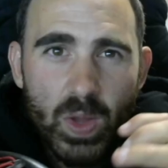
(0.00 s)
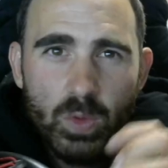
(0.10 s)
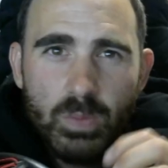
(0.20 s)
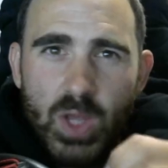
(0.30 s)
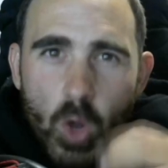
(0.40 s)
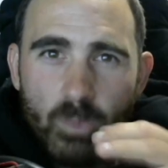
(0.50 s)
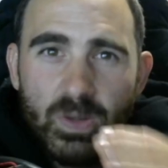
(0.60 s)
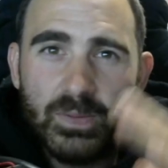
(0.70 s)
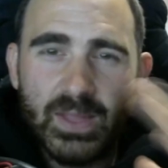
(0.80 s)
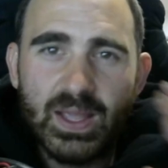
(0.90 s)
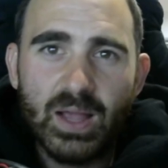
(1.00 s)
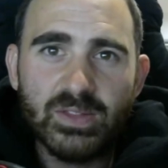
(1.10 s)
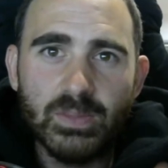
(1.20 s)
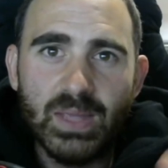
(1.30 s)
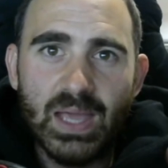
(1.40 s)
would be opening the
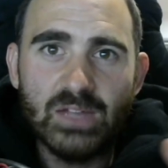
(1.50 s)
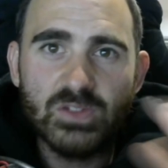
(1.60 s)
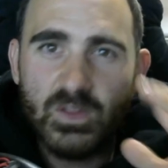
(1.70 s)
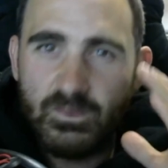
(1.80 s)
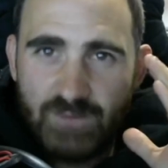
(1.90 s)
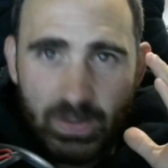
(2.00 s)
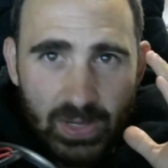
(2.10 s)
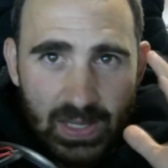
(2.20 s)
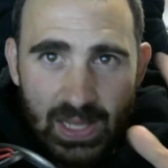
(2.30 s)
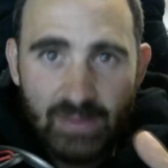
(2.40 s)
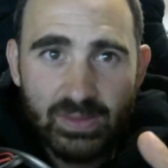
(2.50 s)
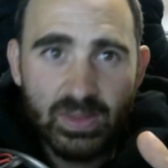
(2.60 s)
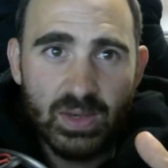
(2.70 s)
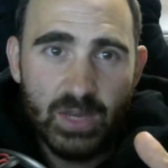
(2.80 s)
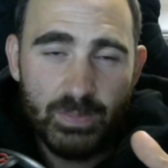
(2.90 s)
custom gauge the very
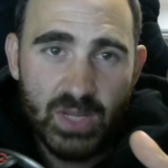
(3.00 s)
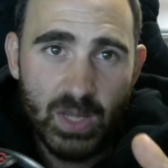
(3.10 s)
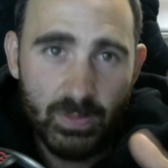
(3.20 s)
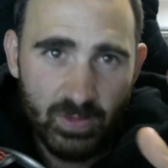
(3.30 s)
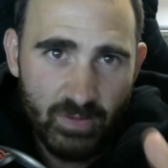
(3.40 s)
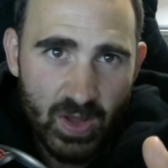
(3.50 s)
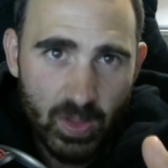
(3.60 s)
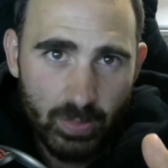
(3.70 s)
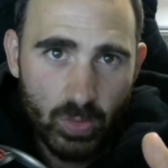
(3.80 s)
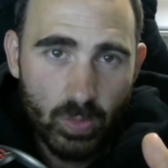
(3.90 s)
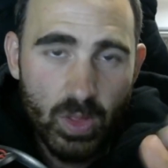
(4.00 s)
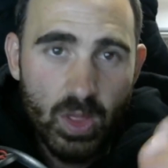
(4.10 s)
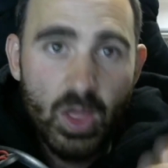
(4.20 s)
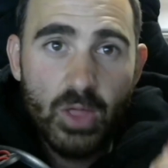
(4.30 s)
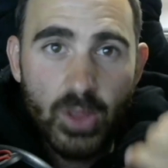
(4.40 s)
instant it becomes available.
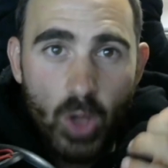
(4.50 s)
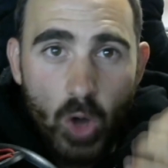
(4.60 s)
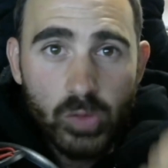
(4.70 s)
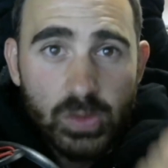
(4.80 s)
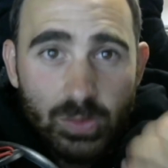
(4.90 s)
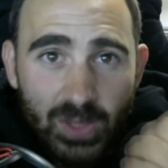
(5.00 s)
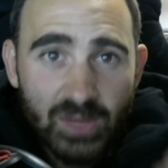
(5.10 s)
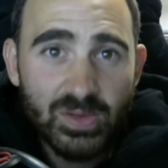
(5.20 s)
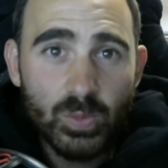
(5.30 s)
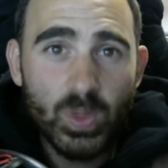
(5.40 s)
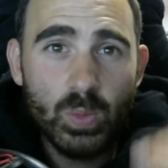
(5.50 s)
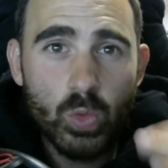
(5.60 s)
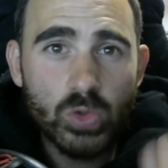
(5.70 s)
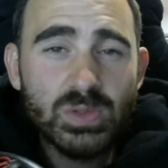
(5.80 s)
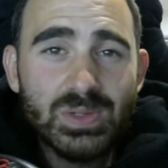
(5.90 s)
The only reason we
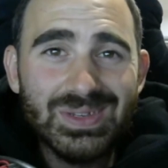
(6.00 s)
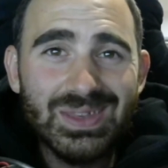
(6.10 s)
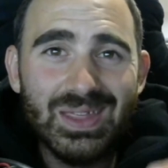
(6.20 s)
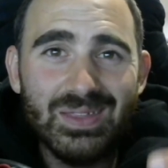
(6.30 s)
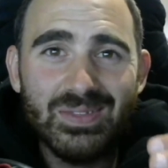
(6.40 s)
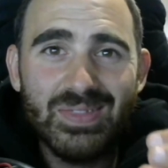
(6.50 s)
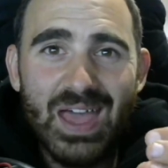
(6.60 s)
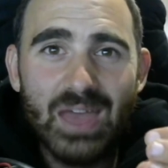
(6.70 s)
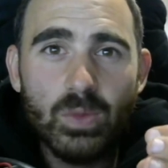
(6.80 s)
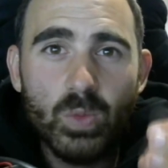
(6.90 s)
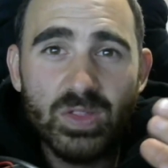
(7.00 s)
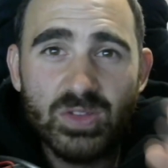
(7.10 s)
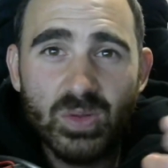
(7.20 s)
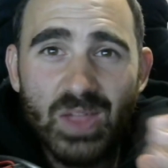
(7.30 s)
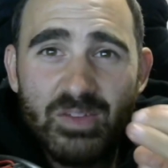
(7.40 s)
wouldn't is that we
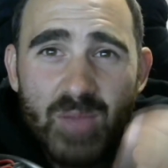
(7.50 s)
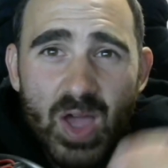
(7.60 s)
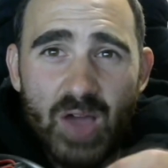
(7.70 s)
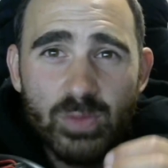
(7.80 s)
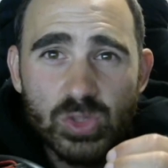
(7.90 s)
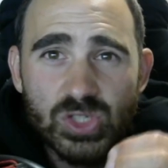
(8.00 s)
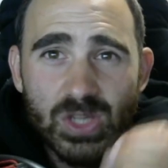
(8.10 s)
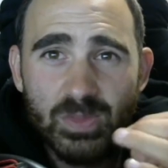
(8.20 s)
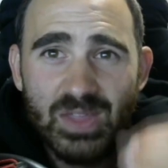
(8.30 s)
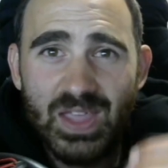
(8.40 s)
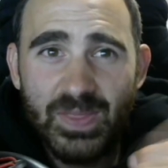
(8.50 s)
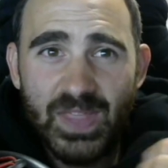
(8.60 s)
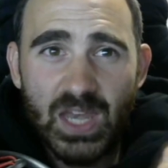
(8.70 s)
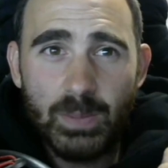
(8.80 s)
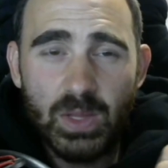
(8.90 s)
still have powerful chips to hit
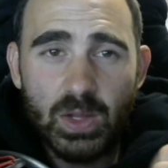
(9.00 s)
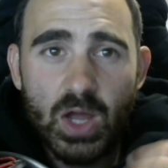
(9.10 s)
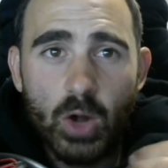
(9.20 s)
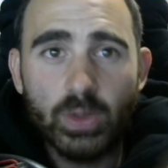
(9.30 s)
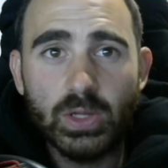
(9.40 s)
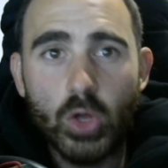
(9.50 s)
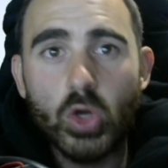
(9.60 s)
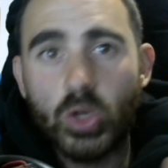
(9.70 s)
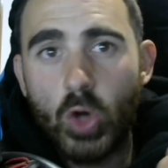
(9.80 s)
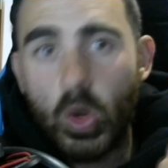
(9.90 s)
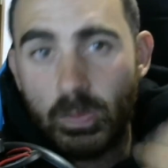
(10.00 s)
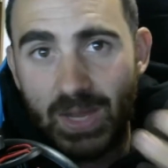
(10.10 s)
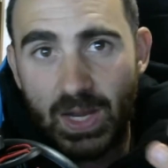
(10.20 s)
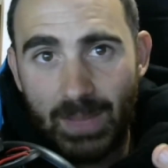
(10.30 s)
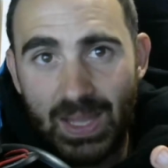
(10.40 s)
the enemy currently loaded on
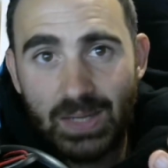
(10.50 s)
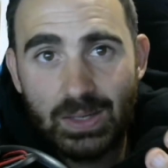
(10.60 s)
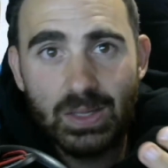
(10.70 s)
Mega Man.